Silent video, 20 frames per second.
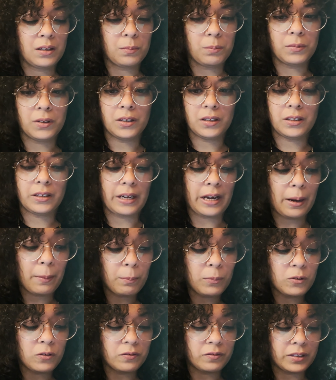But that
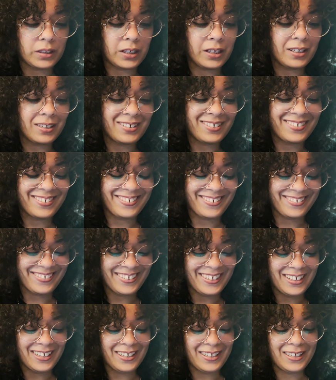movie
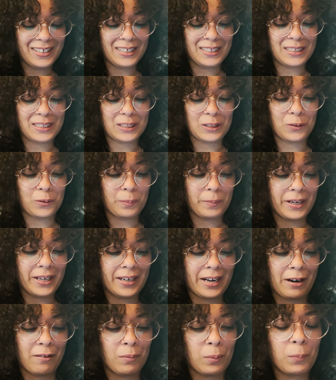is so bad.
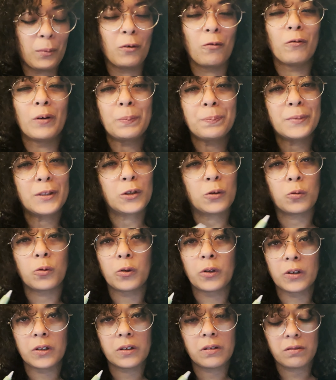I remember Rip
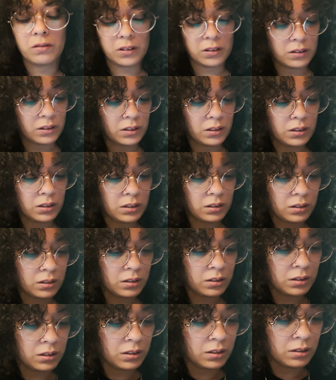Torn is in it.
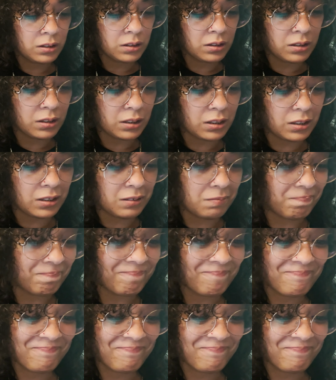Um,